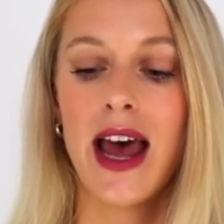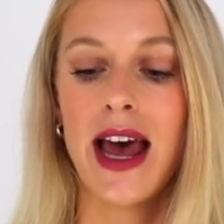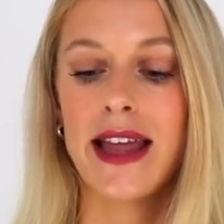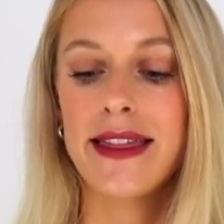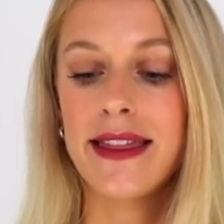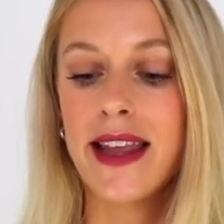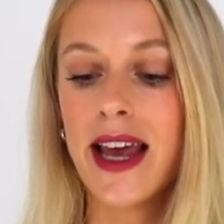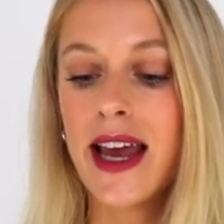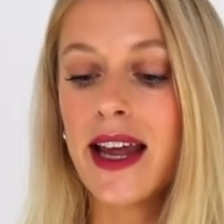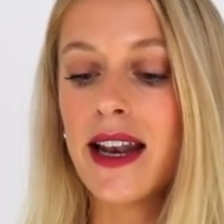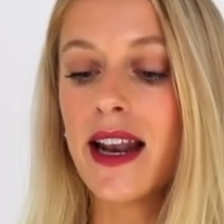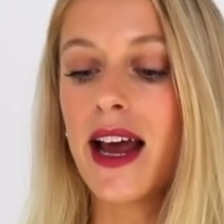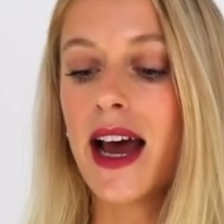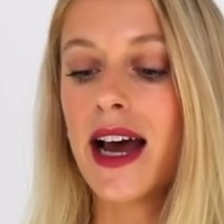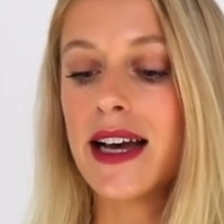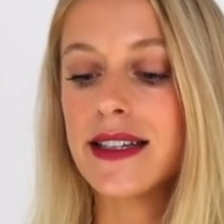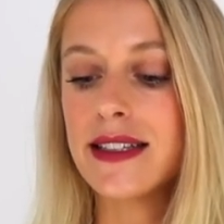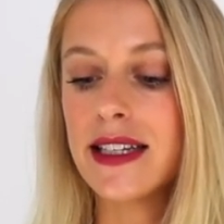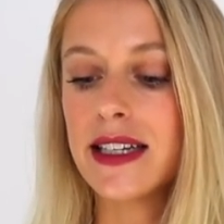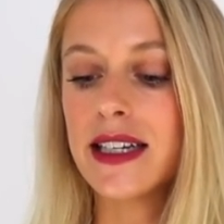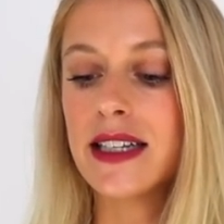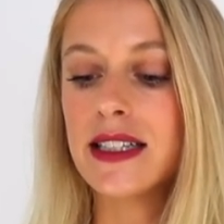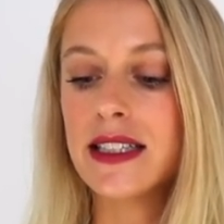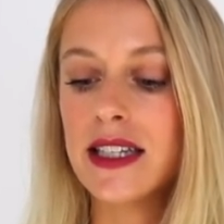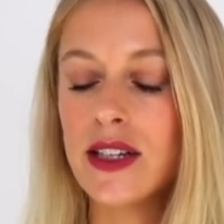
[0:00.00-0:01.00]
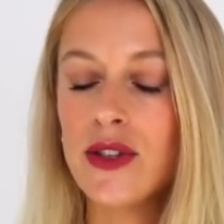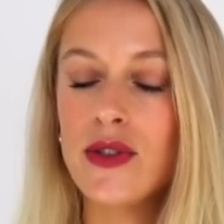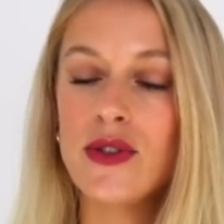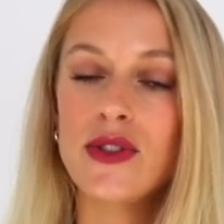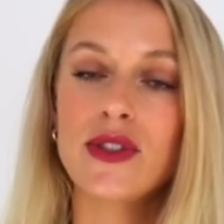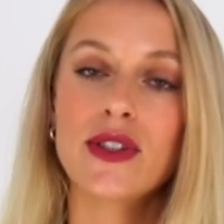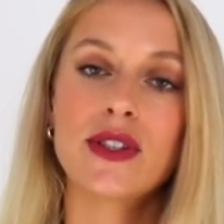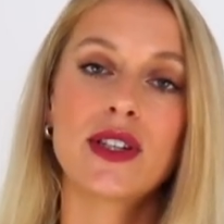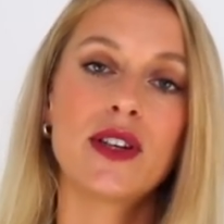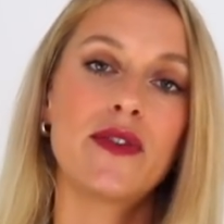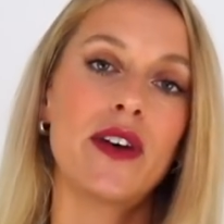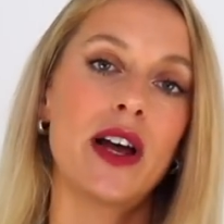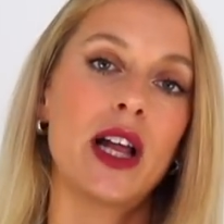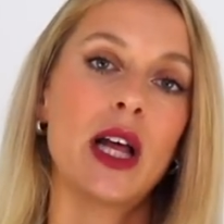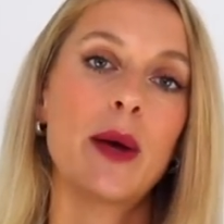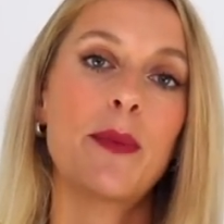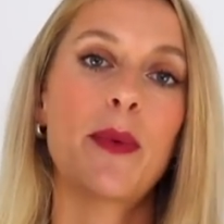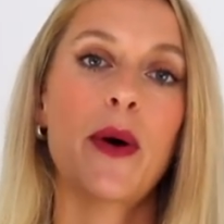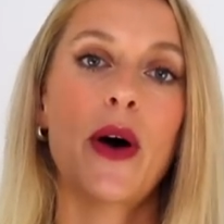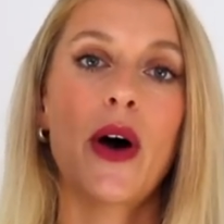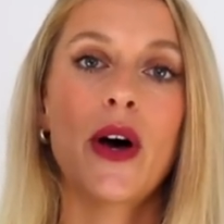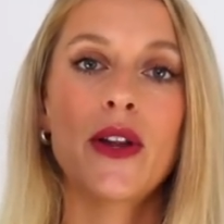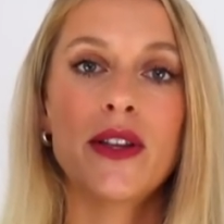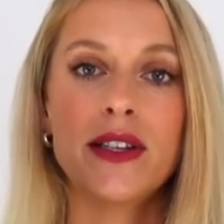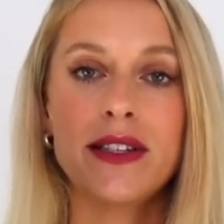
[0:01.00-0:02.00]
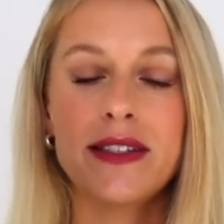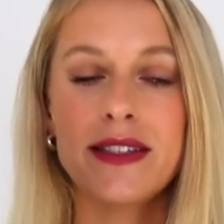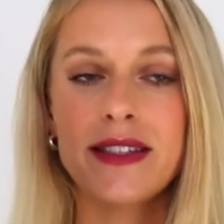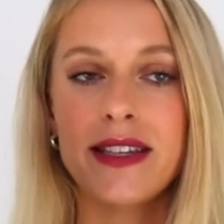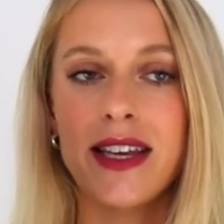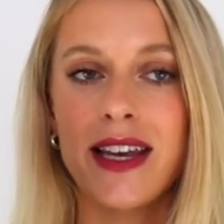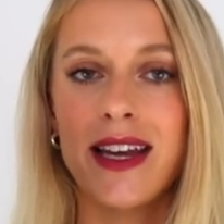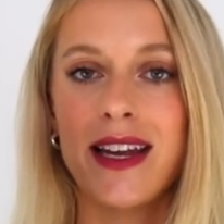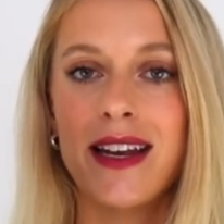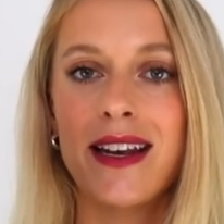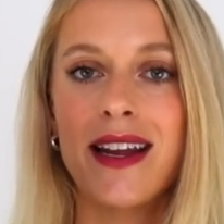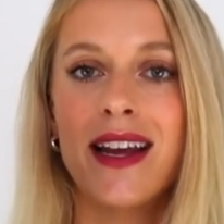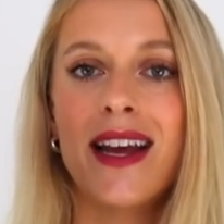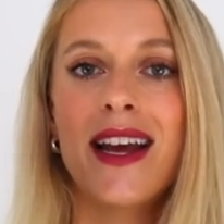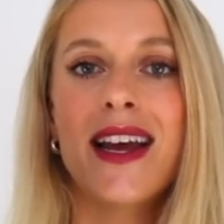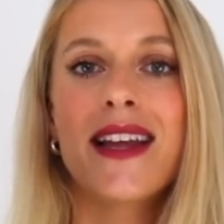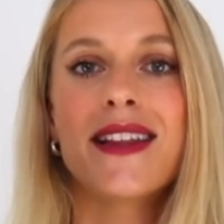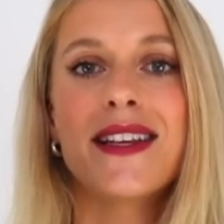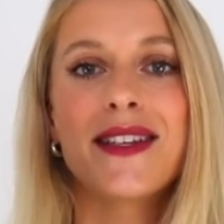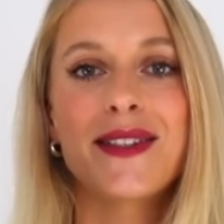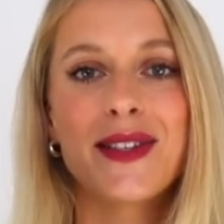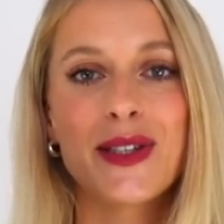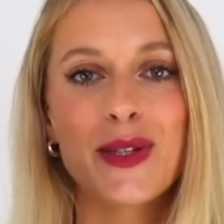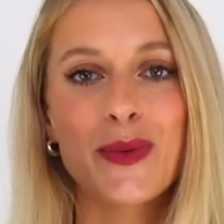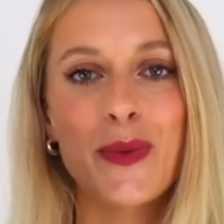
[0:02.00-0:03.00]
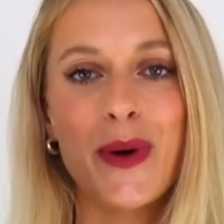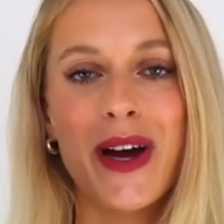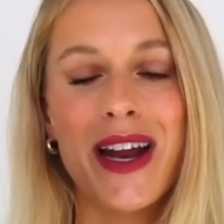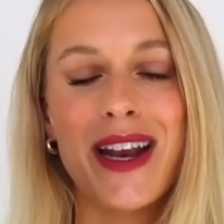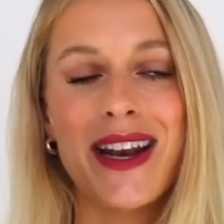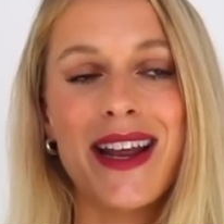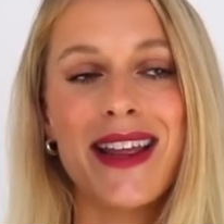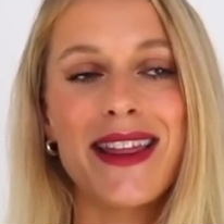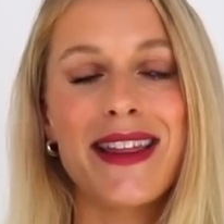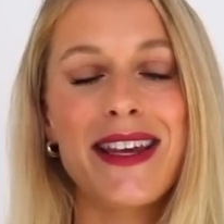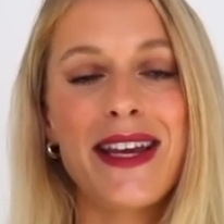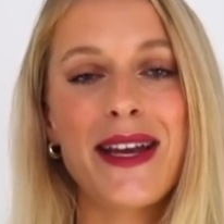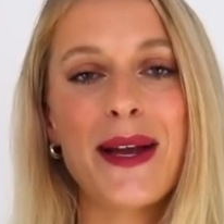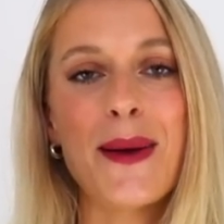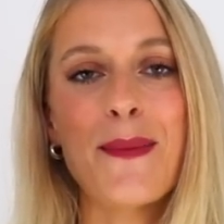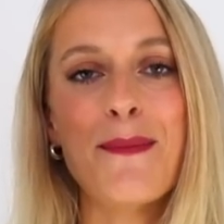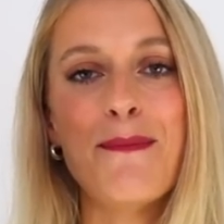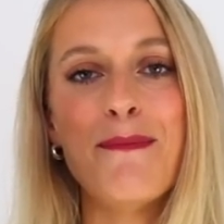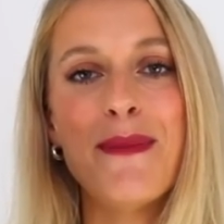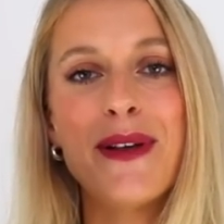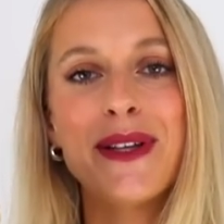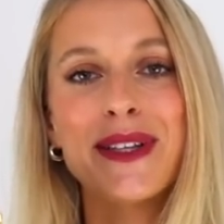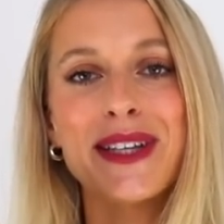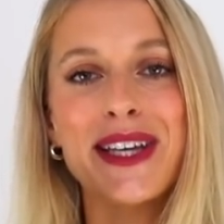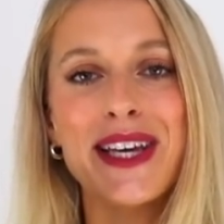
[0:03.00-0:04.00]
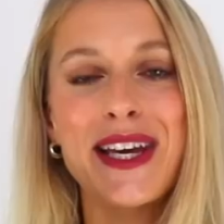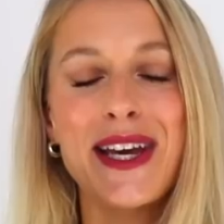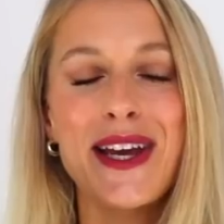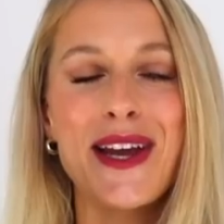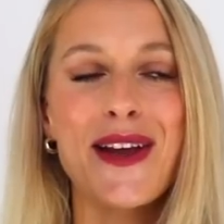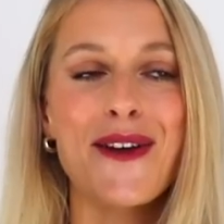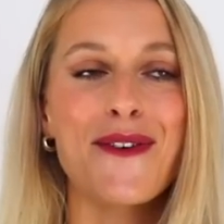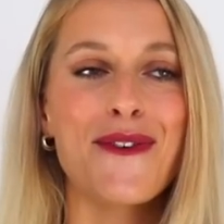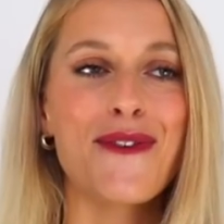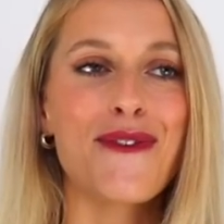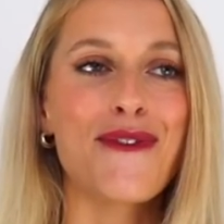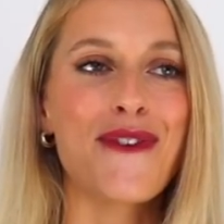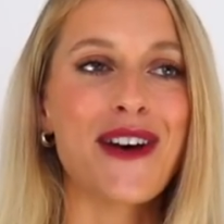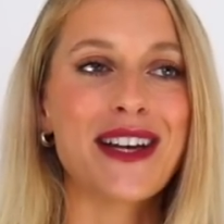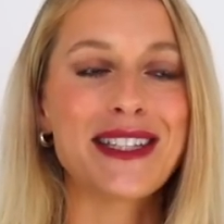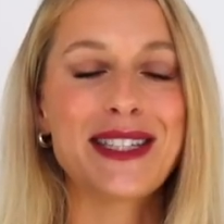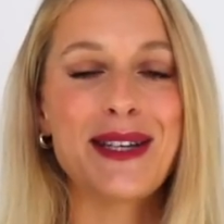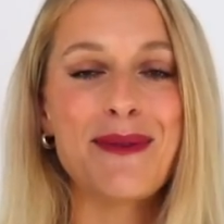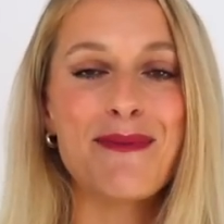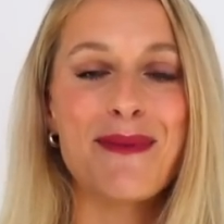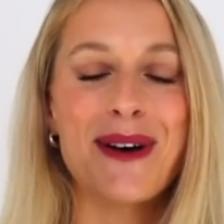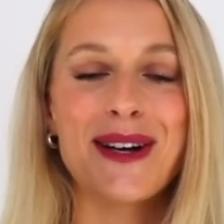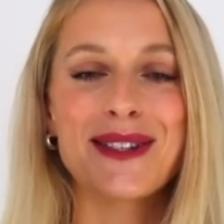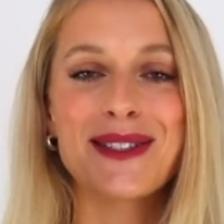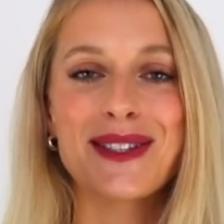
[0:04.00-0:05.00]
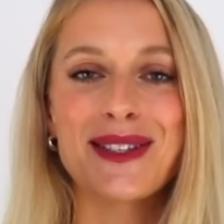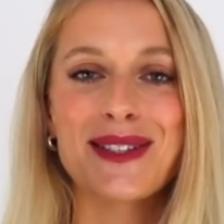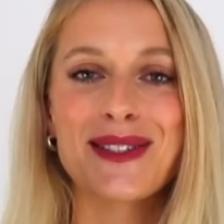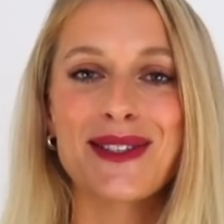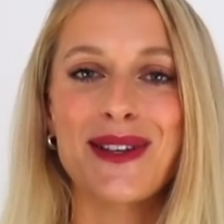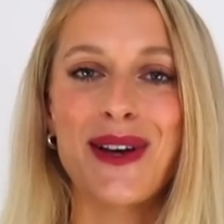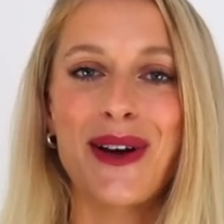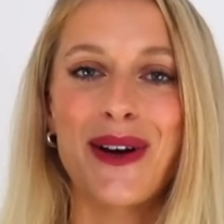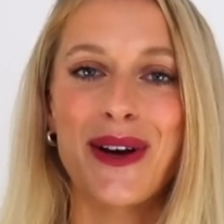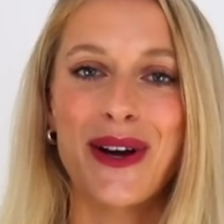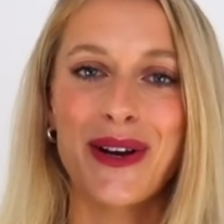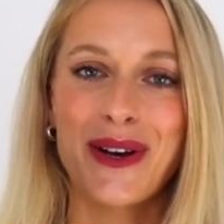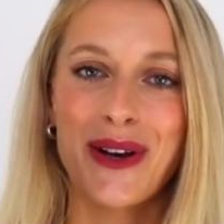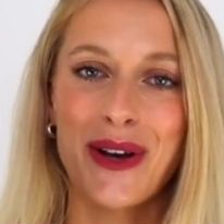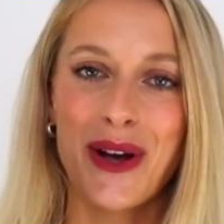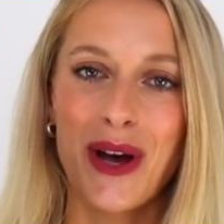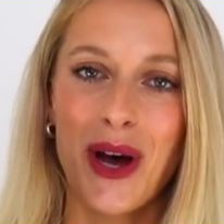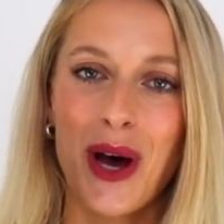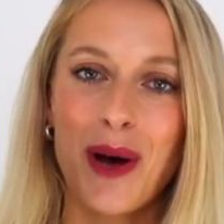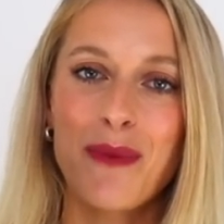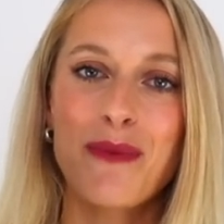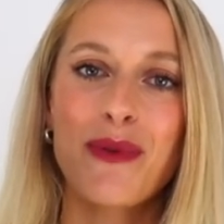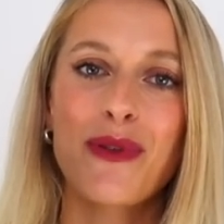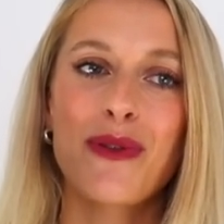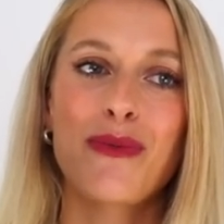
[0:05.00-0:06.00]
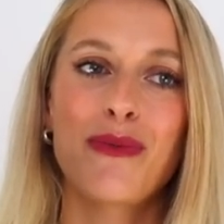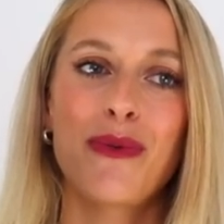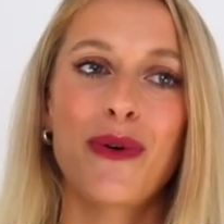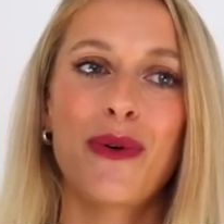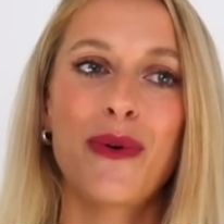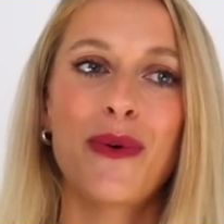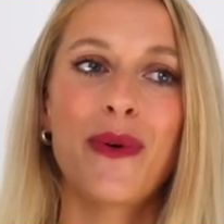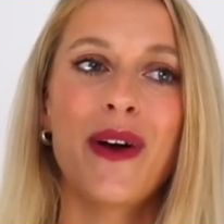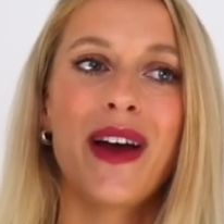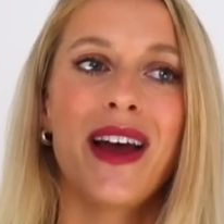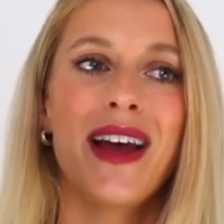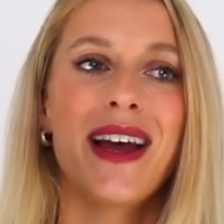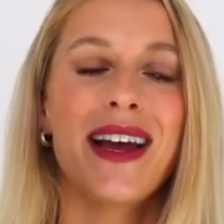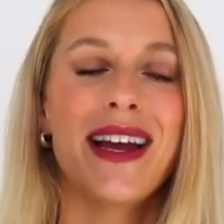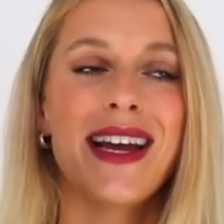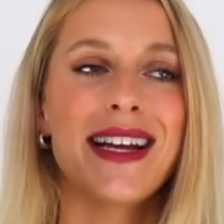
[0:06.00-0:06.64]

And then as it continues to develop on the skin, this is when the milky, fuzzy musks are gonna come through.